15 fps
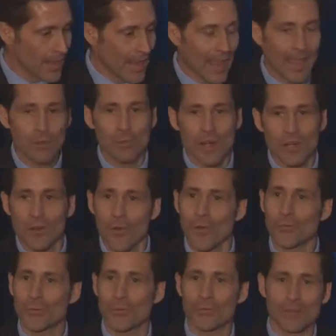And what it
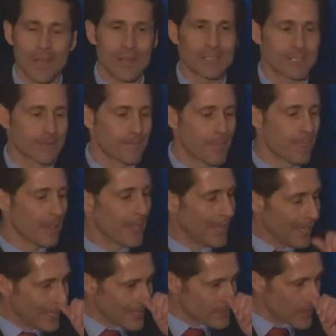also does
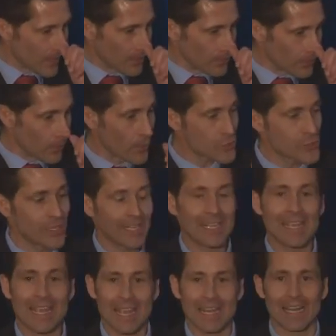is,
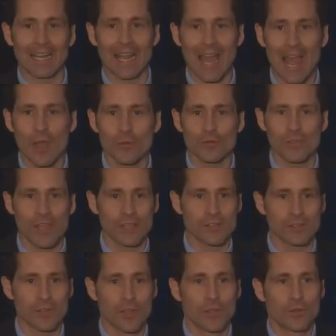unfortunately, it allows
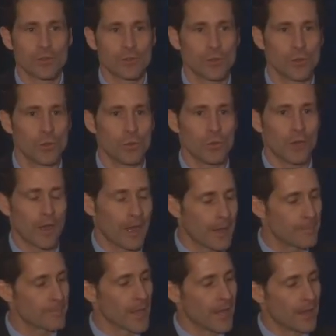us to,
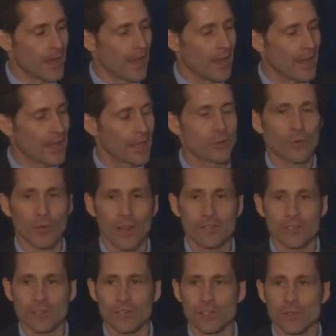it
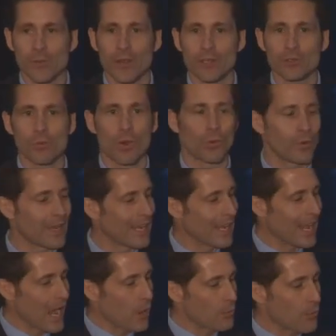creates a situation where we
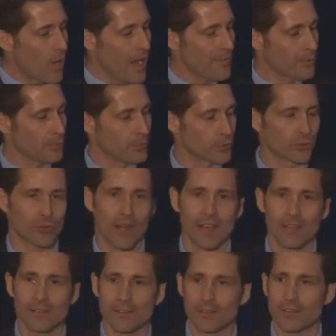allow profitable
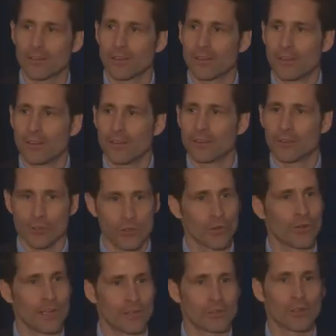trades to
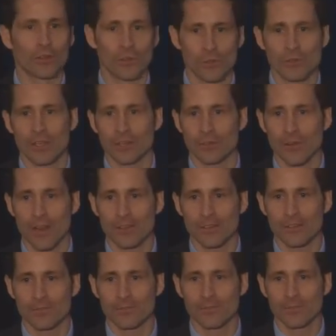turn into losing
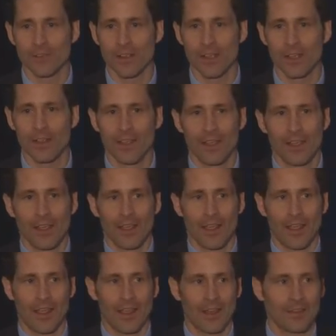trades, okay?
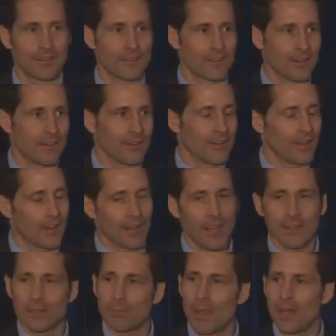And
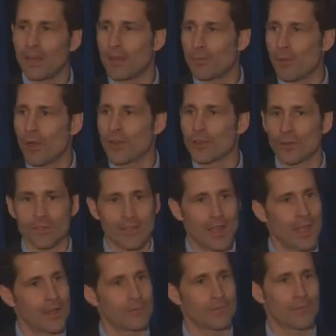again, depending upon your
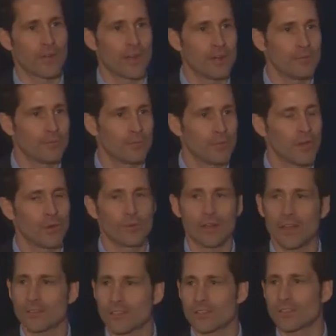time frame, we don't
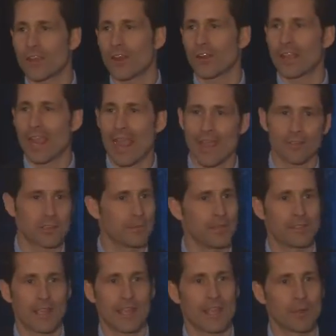necessarily have to be
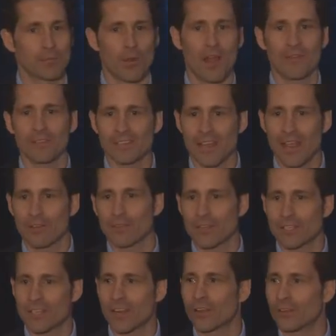taking profits every
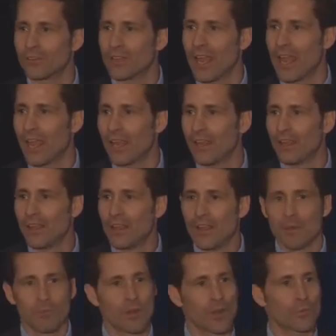single day,
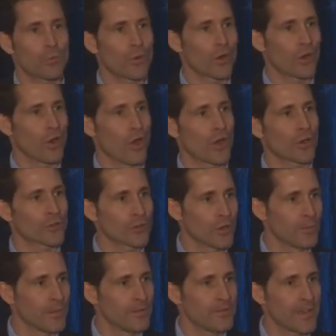but if we're a
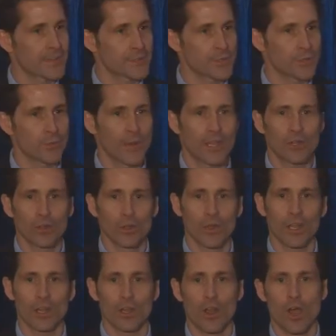longer-term investor, we can
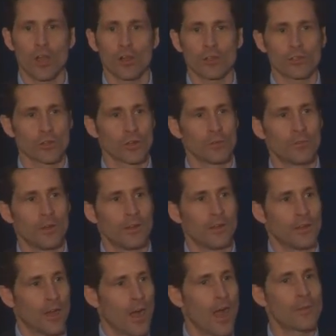look at
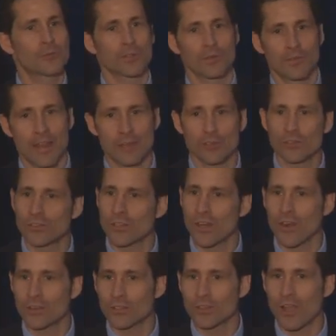longer-term observations in
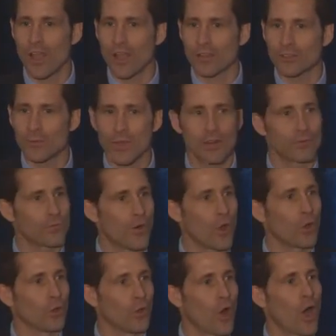our stocks. We can
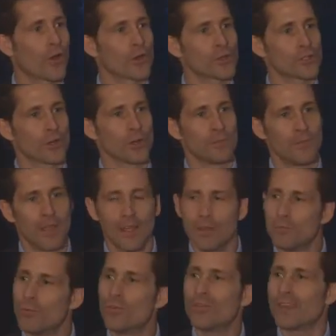follow longer-term
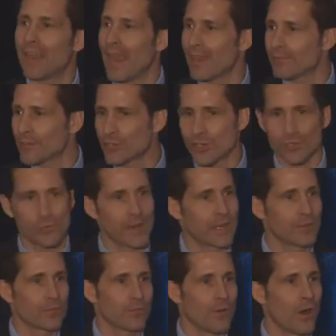moving averages. We
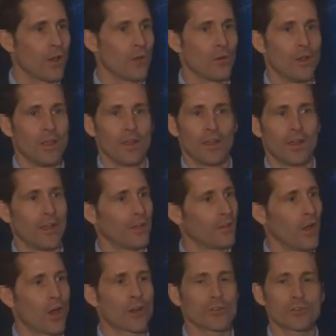can follow
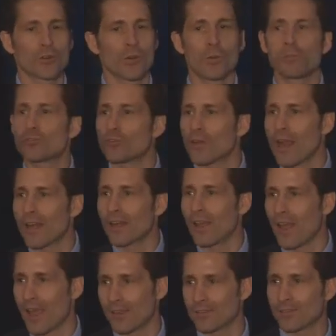longer-term trend
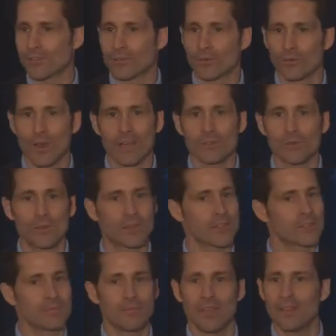lines, right? So it
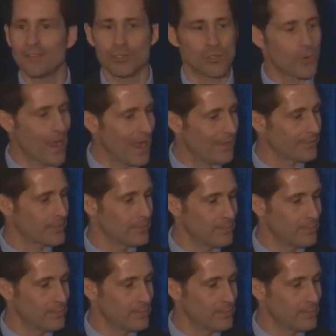doesn't mean that you have to